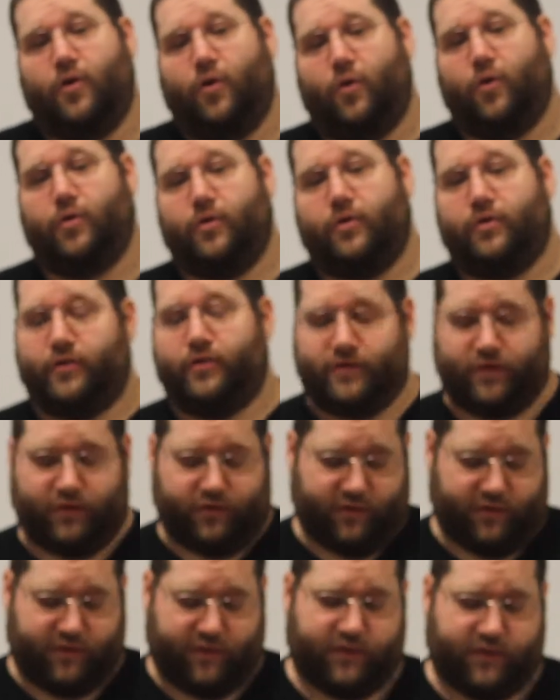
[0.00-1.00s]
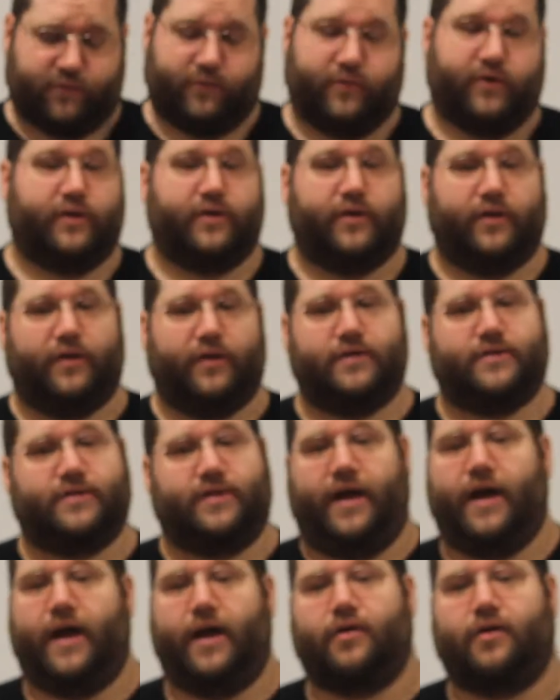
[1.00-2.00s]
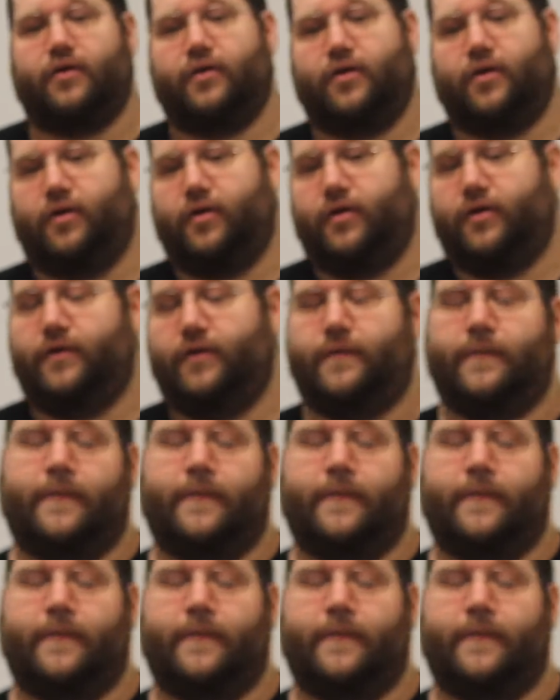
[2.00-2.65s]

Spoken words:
or such as this one is an add-on card.